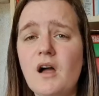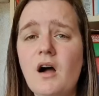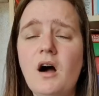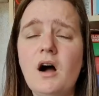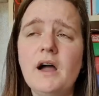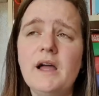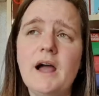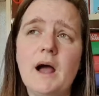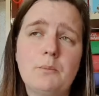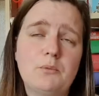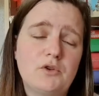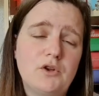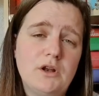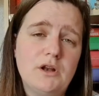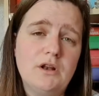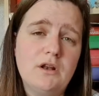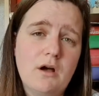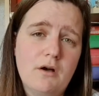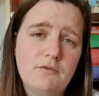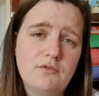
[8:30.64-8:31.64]
I
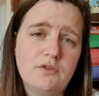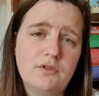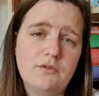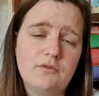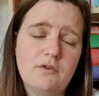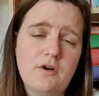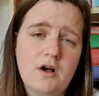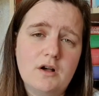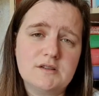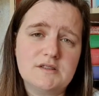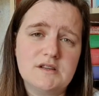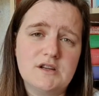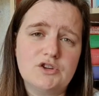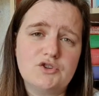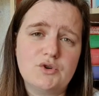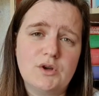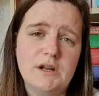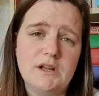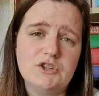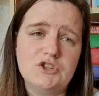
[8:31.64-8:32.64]
absolutely loved the Farseer
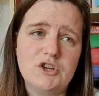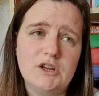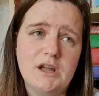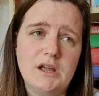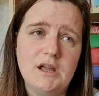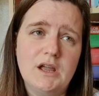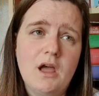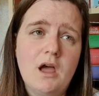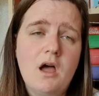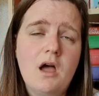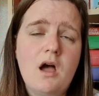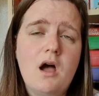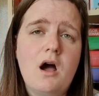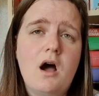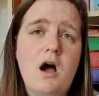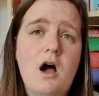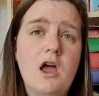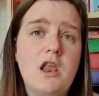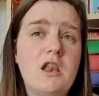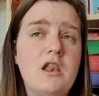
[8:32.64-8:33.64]
trilogy.
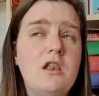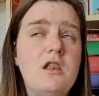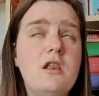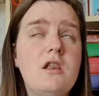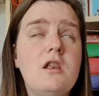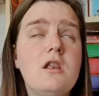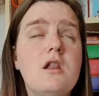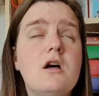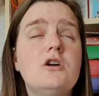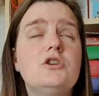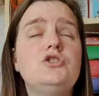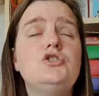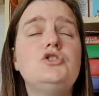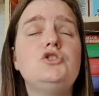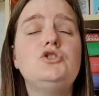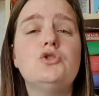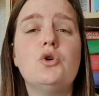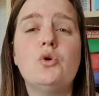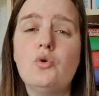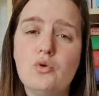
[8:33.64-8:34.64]
I
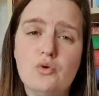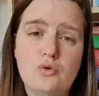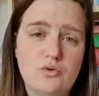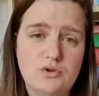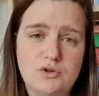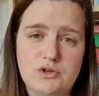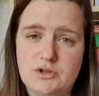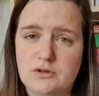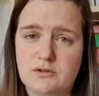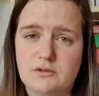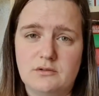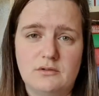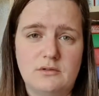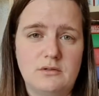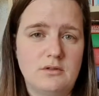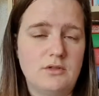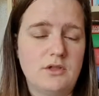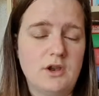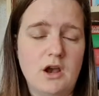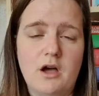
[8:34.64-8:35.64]
adored
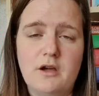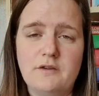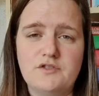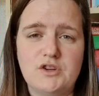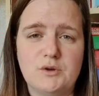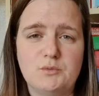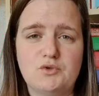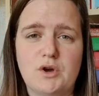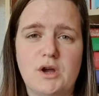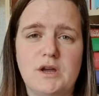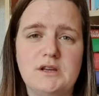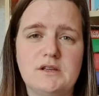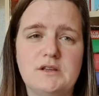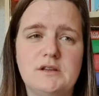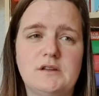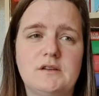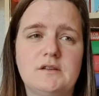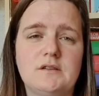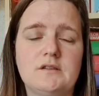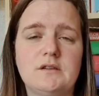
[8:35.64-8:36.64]
the Liveship
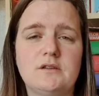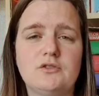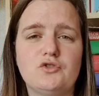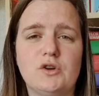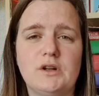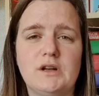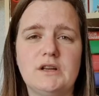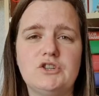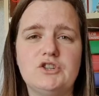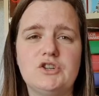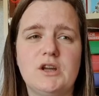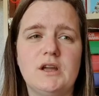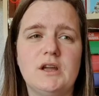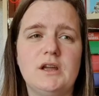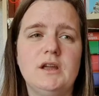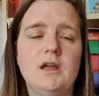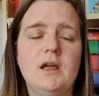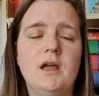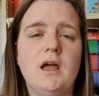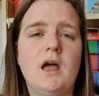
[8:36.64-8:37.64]
Traders
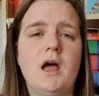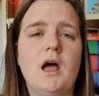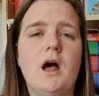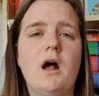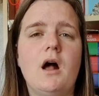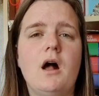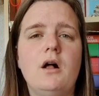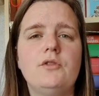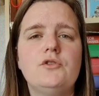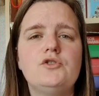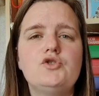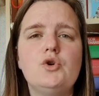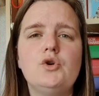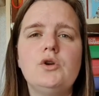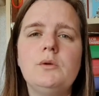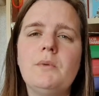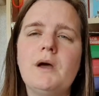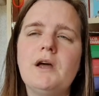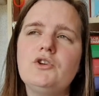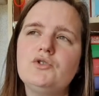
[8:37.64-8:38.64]
trilogy. Uh, the
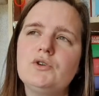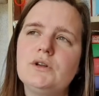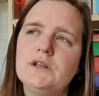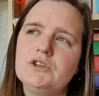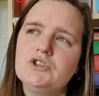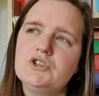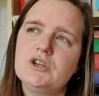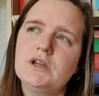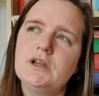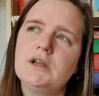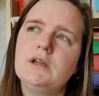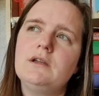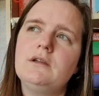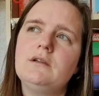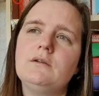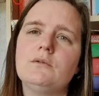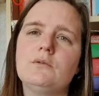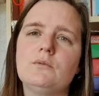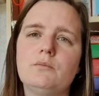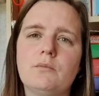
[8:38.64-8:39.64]
Tawny Man
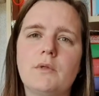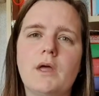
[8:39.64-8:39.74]
trilogy